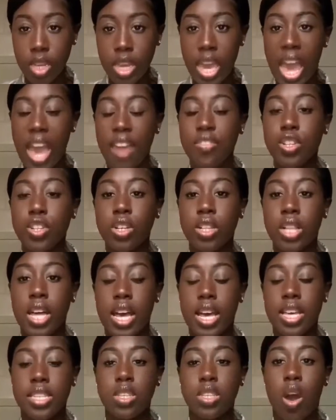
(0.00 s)
after
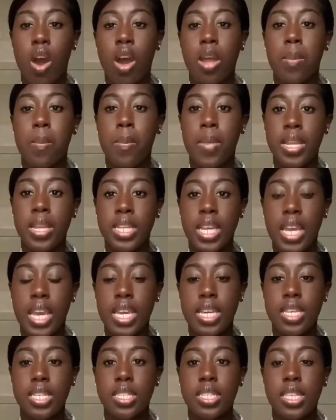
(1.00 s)
class on
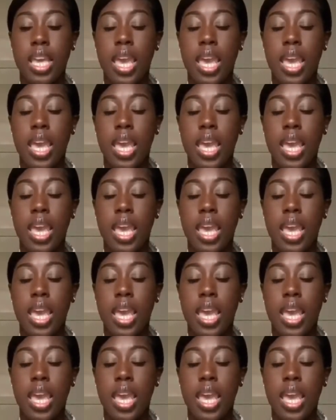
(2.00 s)
Mondays